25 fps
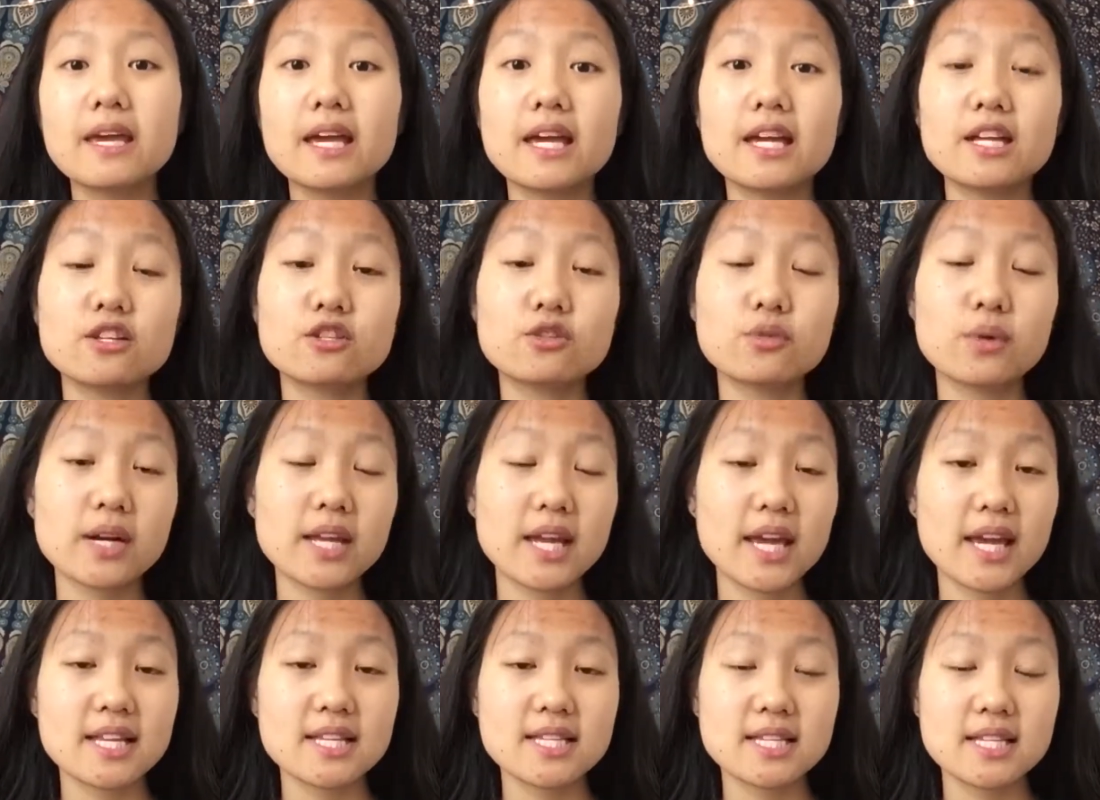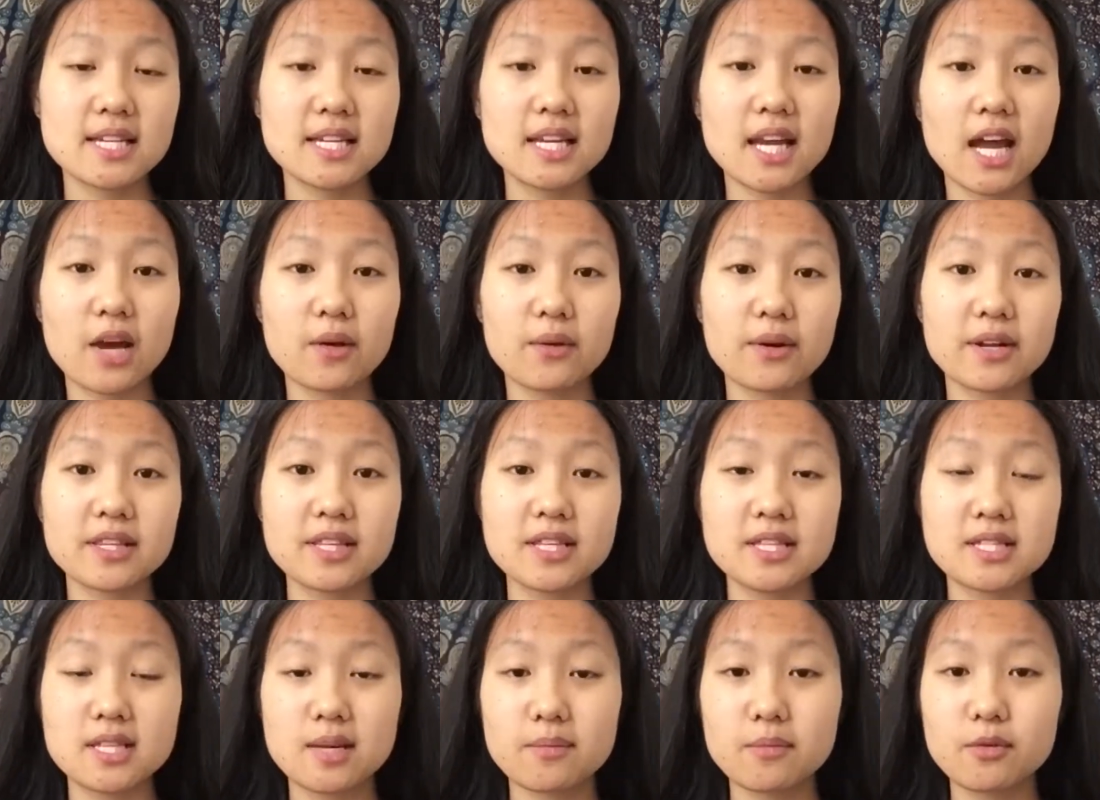In 2018, I went in
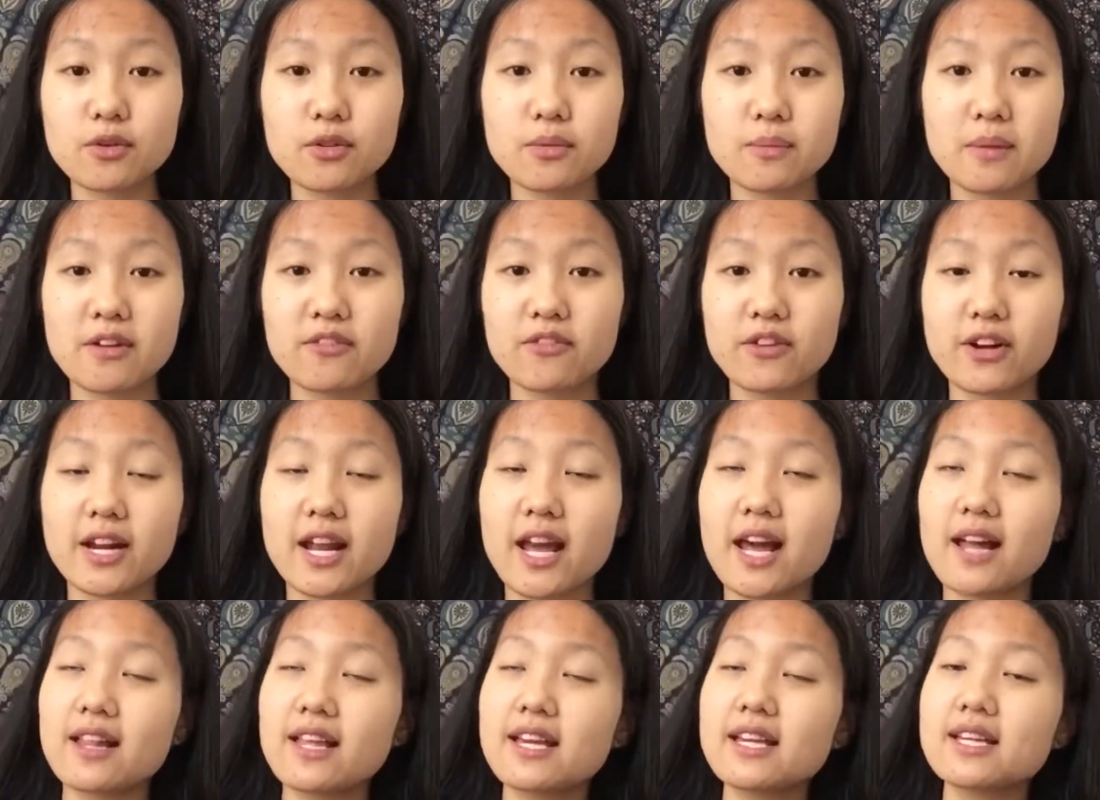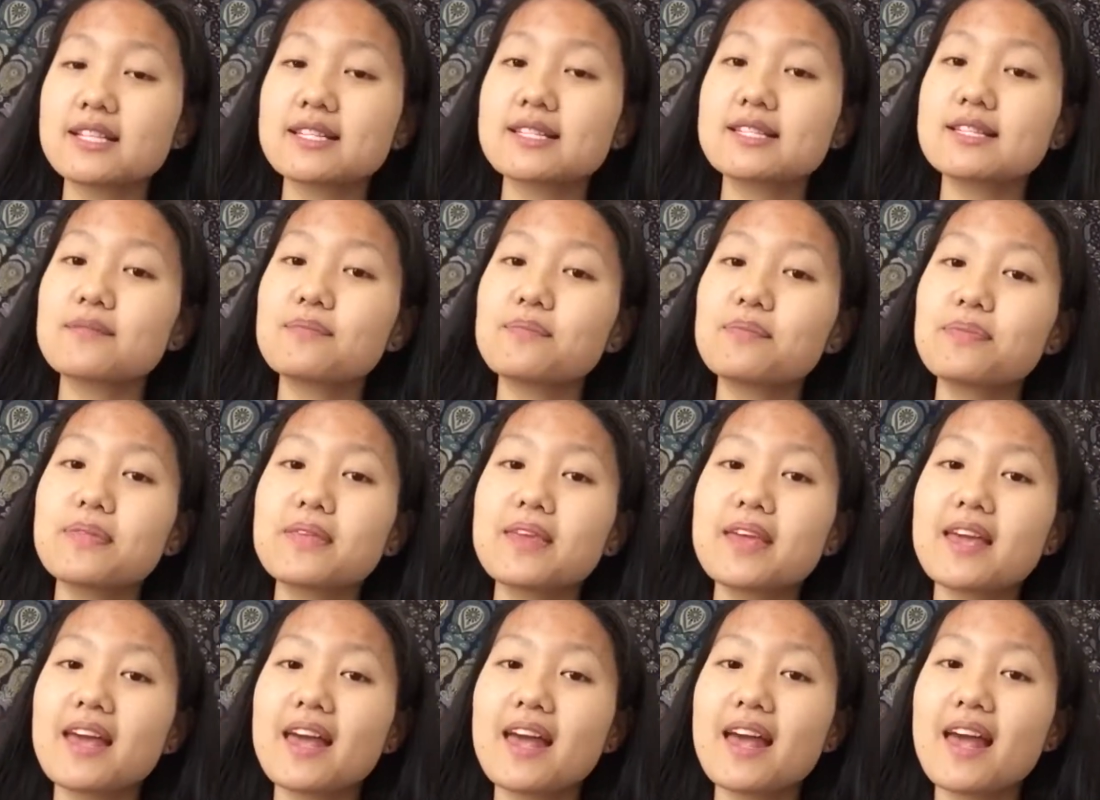the summer with my friend Alex
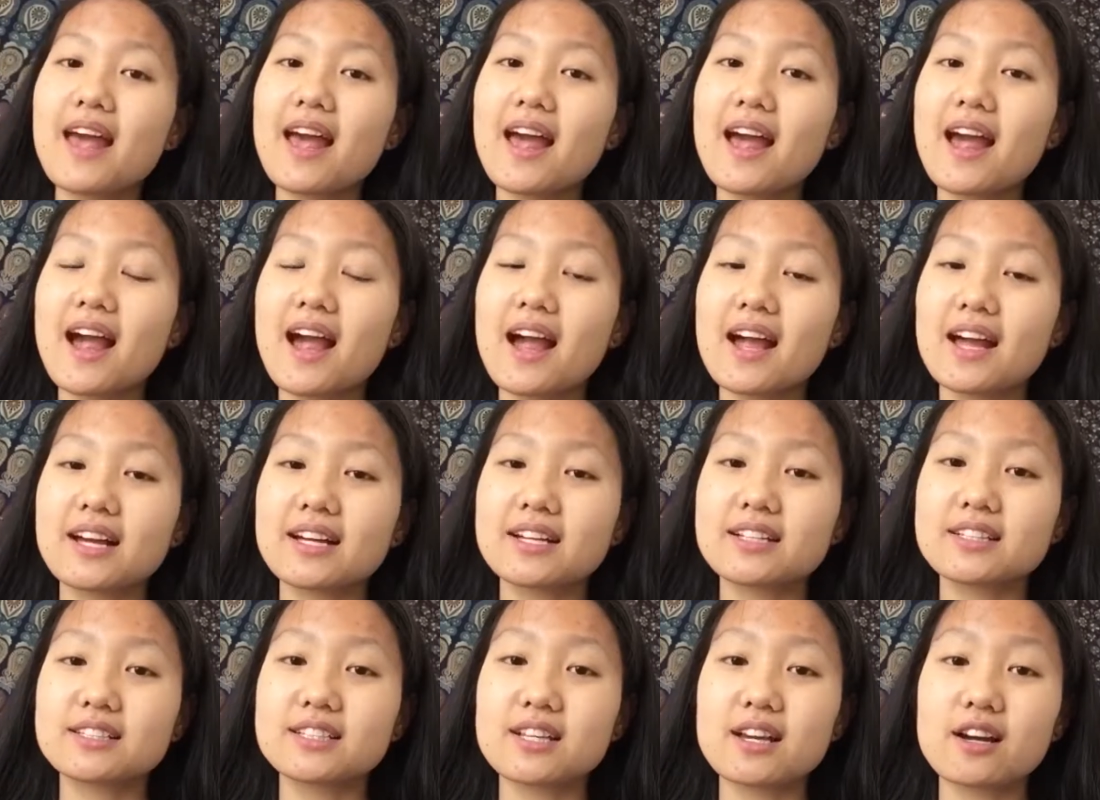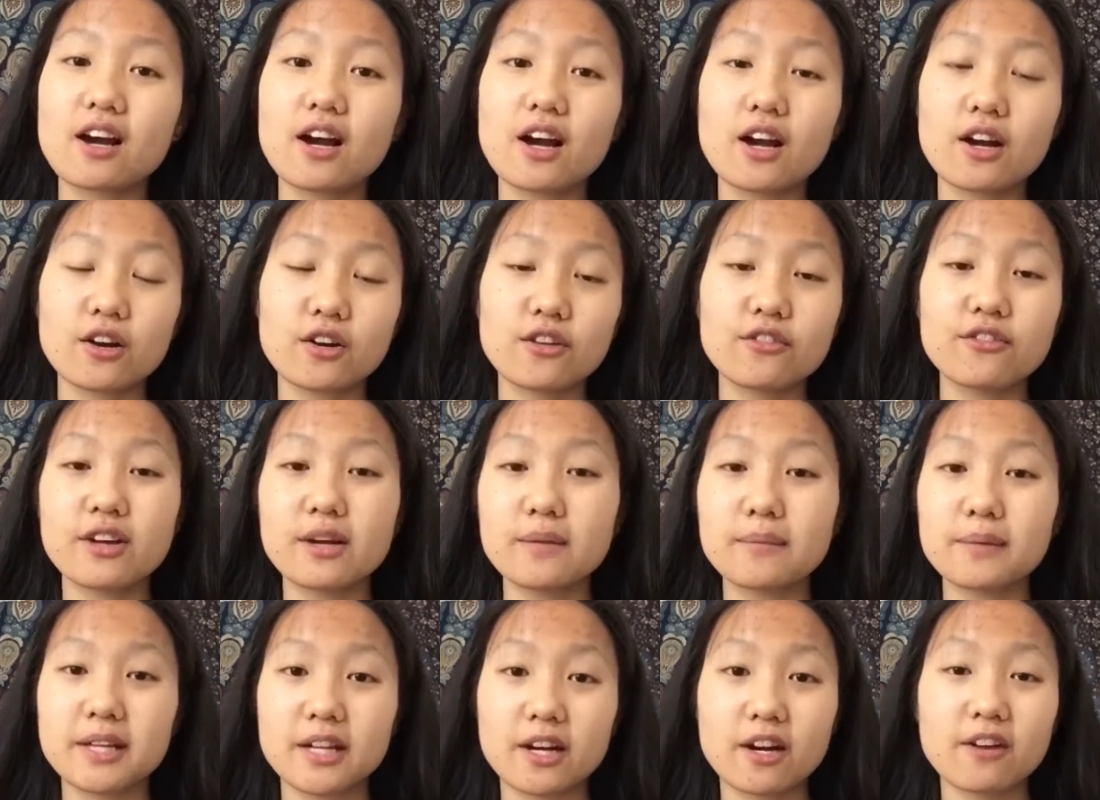and uh, her
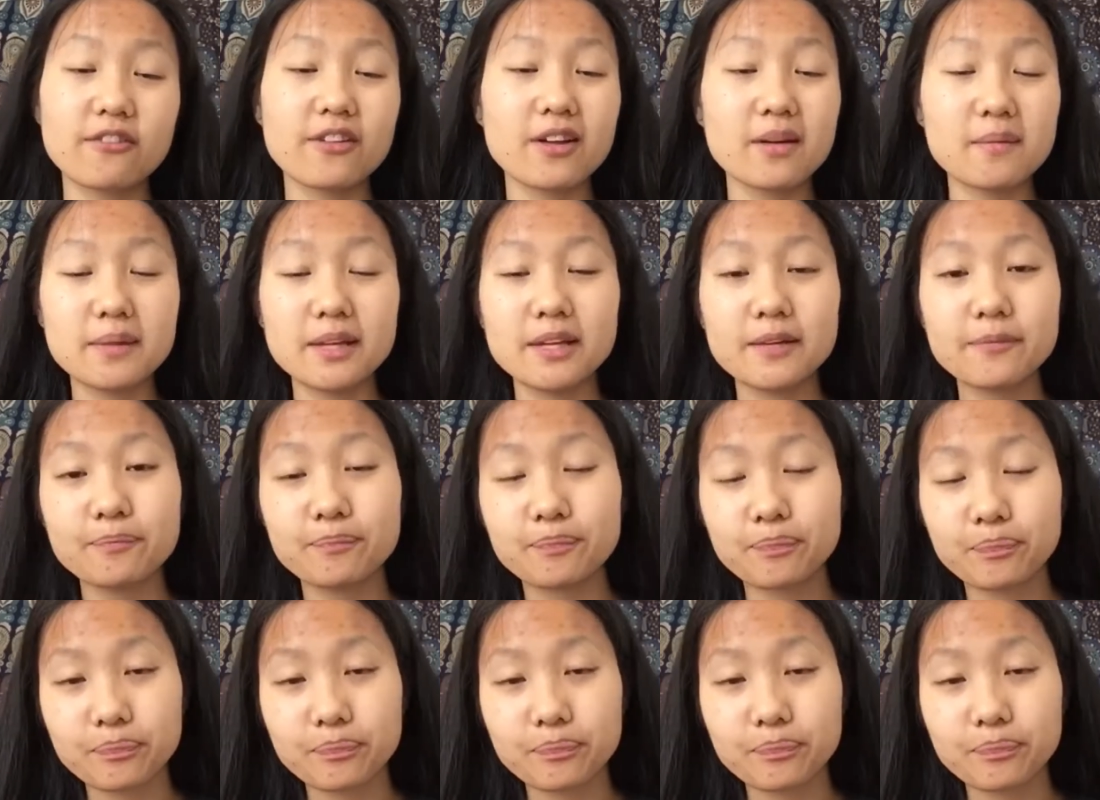family and our family.